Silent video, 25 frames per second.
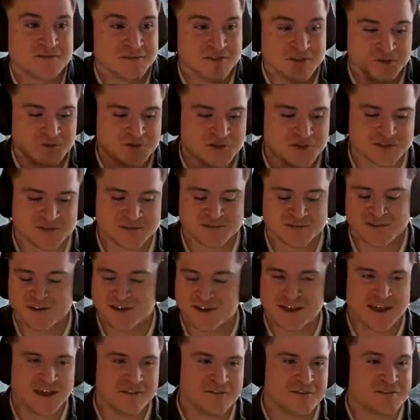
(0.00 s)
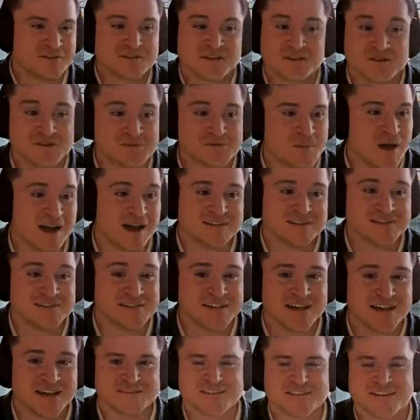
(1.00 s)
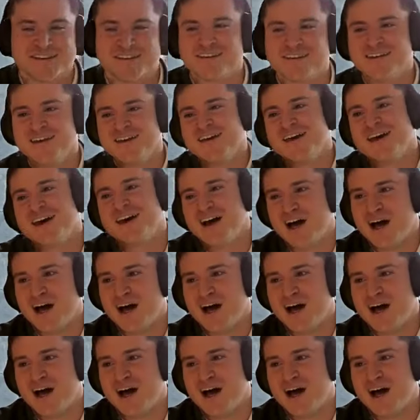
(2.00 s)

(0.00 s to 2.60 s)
You just, again, this goes back to testing.